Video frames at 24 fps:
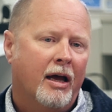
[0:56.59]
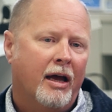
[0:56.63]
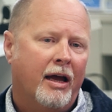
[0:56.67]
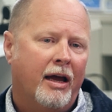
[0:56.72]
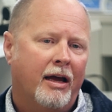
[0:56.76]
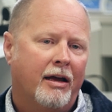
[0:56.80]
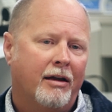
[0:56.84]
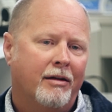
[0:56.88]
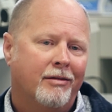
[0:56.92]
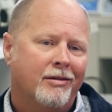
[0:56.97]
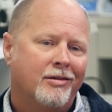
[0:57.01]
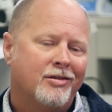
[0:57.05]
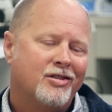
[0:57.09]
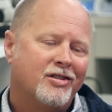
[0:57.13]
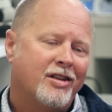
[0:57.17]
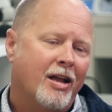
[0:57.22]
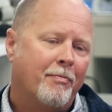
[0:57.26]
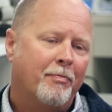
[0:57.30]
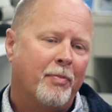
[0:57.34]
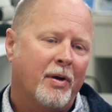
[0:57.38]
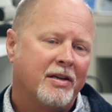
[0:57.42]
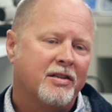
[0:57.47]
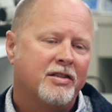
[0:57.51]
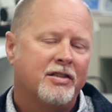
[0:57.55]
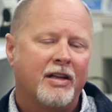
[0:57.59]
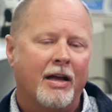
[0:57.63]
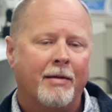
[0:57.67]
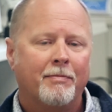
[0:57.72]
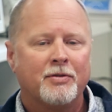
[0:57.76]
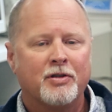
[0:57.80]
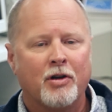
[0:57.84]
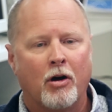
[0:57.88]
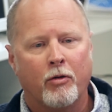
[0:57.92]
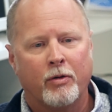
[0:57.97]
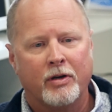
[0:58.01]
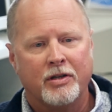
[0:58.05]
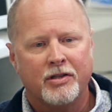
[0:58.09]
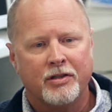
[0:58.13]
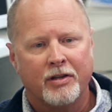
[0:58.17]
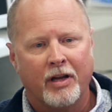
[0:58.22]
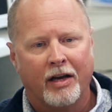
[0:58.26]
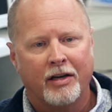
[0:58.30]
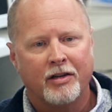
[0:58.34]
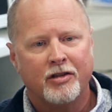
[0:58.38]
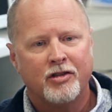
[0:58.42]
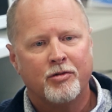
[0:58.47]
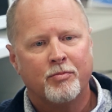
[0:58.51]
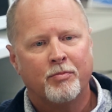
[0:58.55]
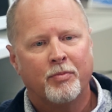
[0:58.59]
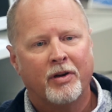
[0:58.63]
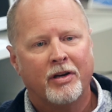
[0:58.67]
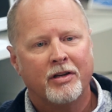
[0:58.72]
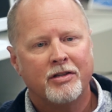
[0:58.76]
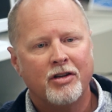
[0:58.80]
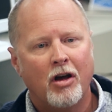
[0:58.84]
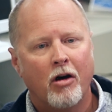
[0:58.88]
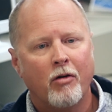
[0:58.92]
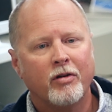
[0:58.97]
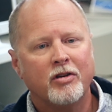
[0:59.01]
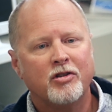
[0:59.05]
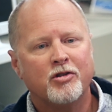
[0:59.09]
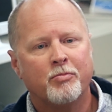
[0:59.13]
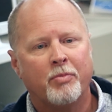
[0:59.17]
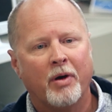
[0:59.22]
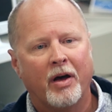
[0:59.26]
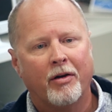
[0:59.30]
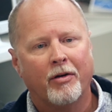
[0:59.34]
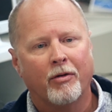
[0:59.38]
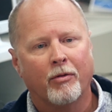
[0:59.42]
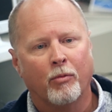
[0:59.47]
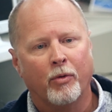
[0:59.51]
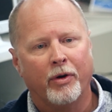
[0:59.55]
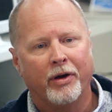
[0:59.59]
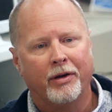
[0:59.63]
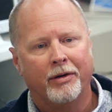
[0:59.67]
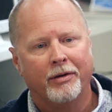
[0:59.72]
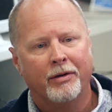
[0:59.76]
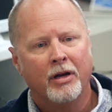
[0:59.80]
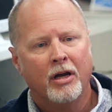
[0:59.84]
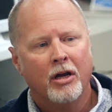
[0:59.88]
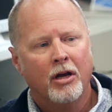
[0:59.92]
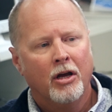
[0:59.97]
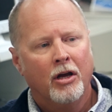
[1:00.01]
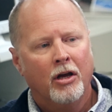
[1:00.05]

And step by step's always nice, but it's always better when